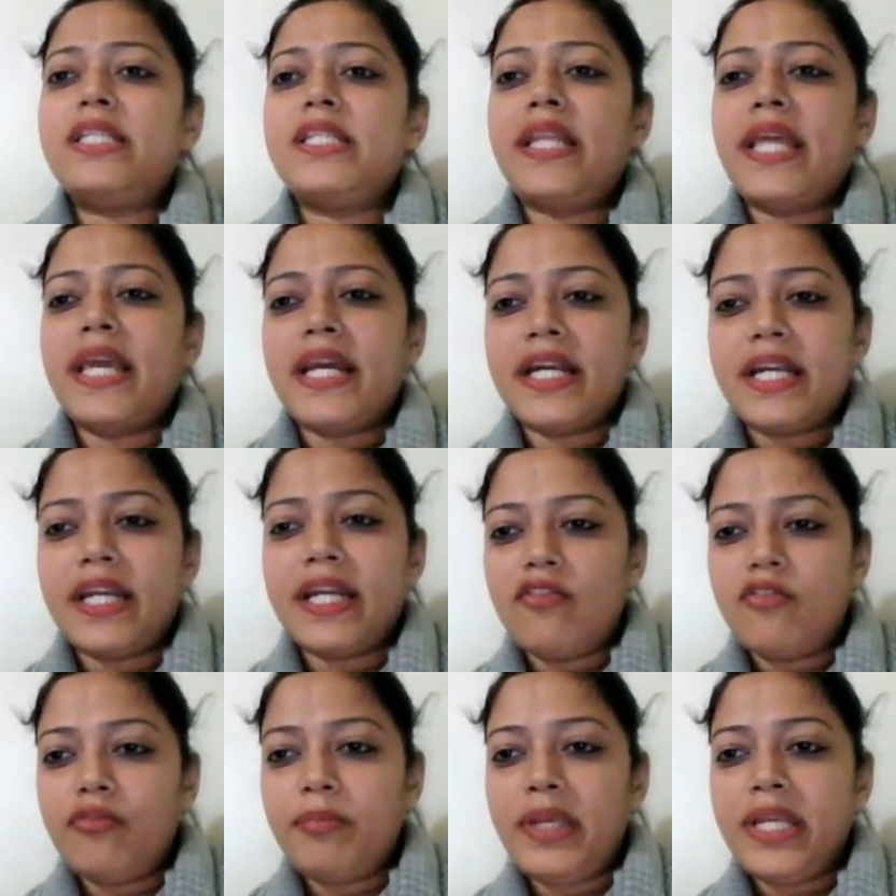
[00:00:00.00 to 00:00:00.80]

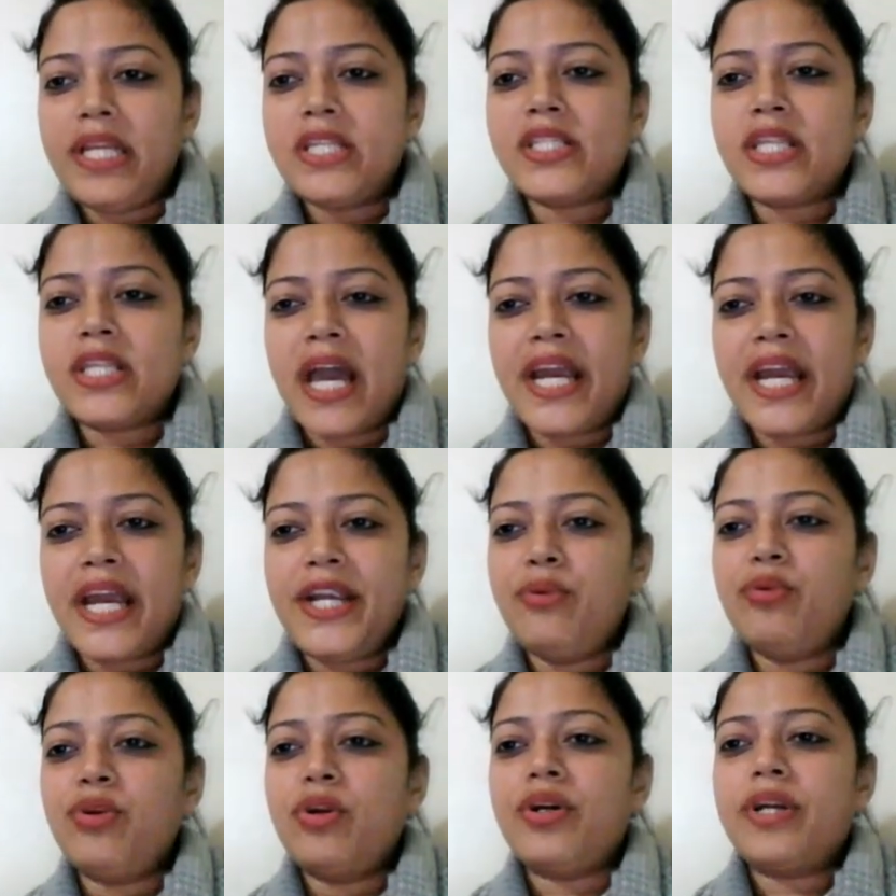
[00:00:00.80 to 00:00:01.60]
Negative means I
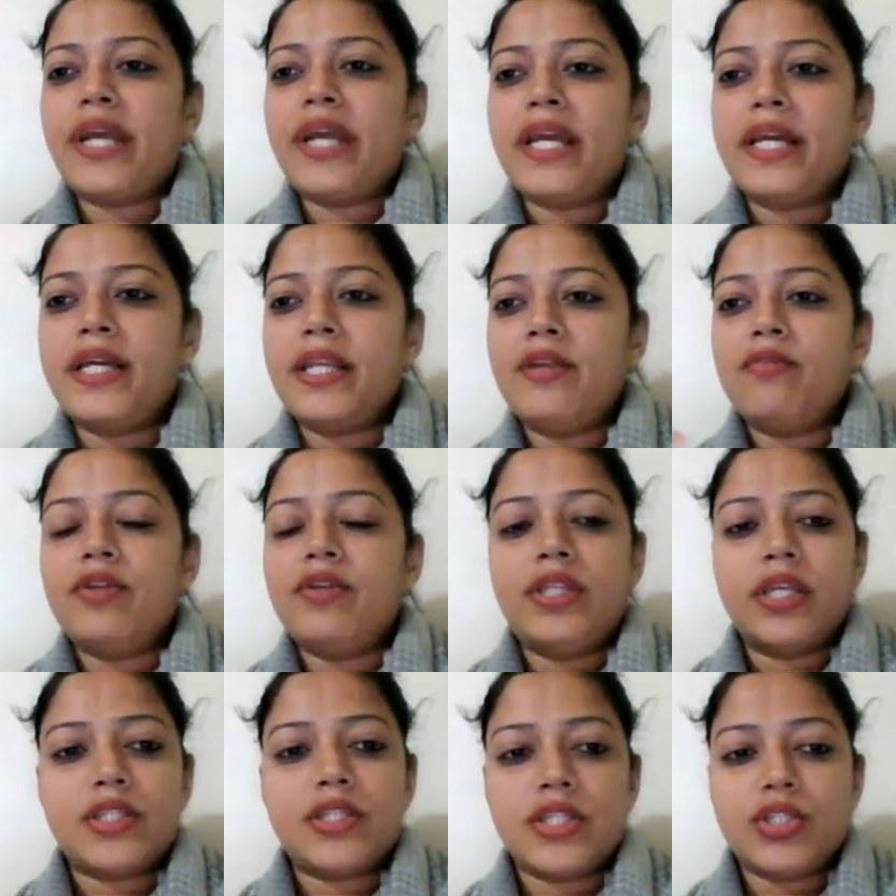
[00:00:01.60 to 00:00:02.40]
do not agree
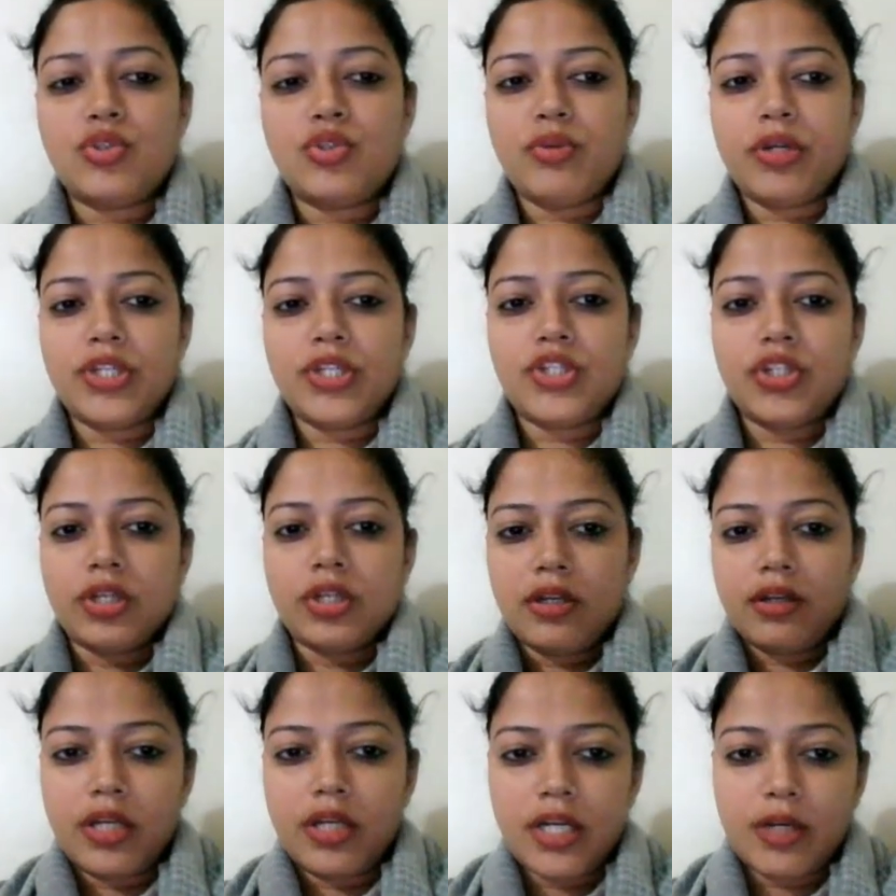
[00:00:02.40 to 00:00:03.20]
with the
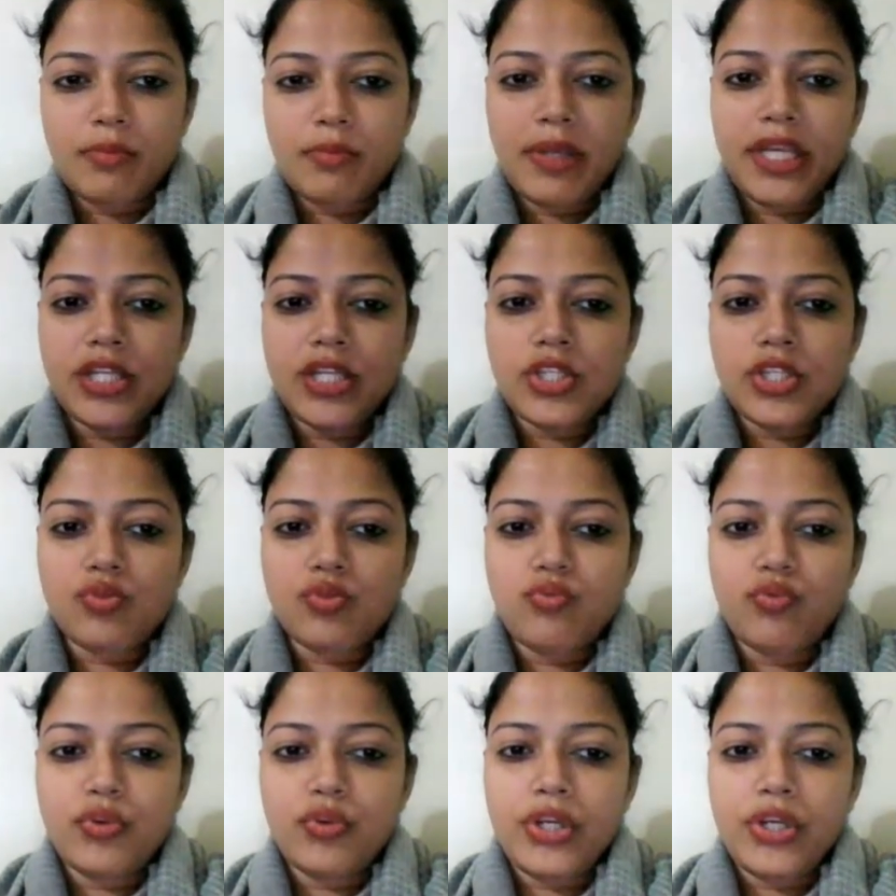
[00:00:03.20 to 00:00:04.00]
situation. It
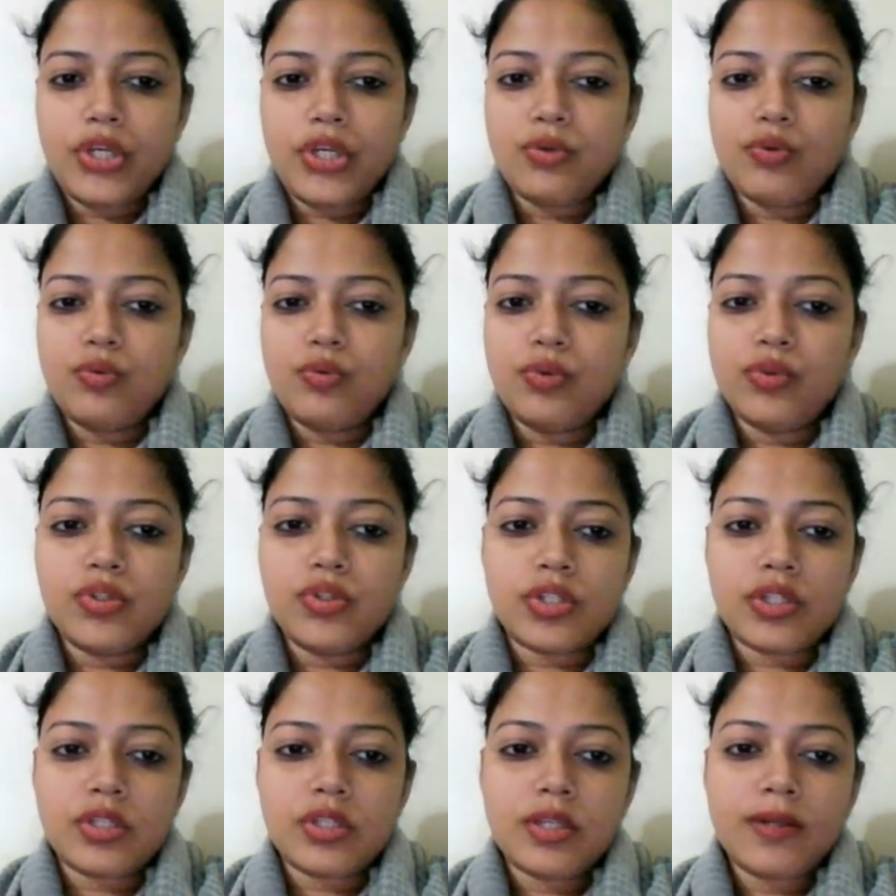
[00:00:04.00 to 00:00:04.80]
means we
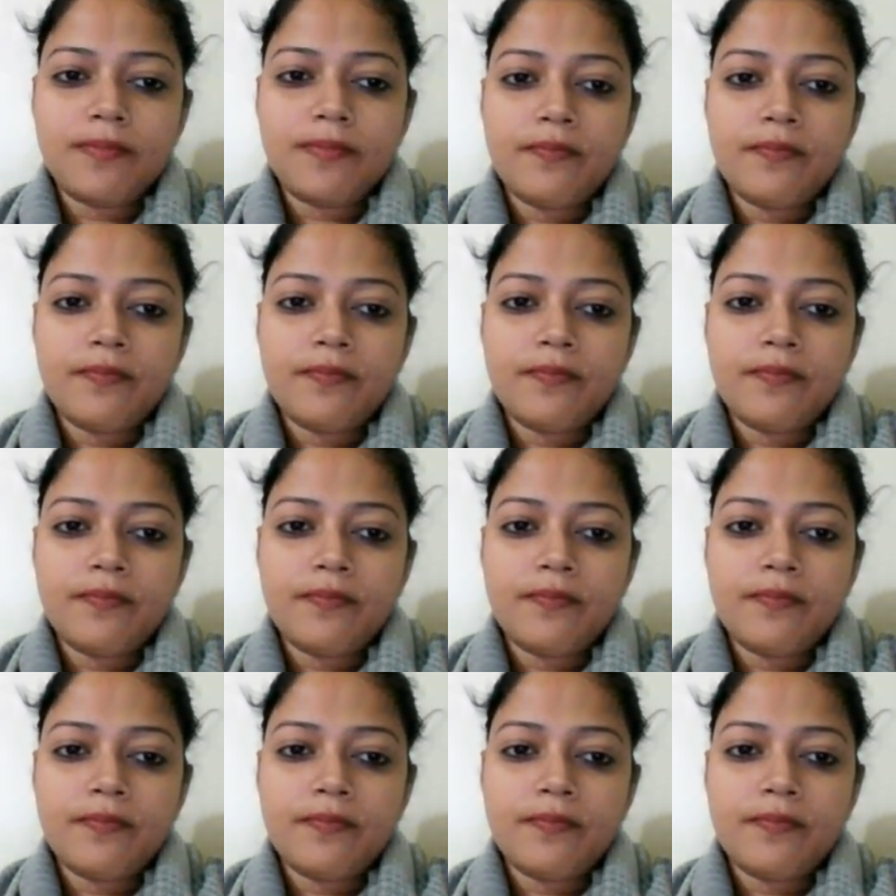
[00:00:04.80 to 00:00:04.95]
use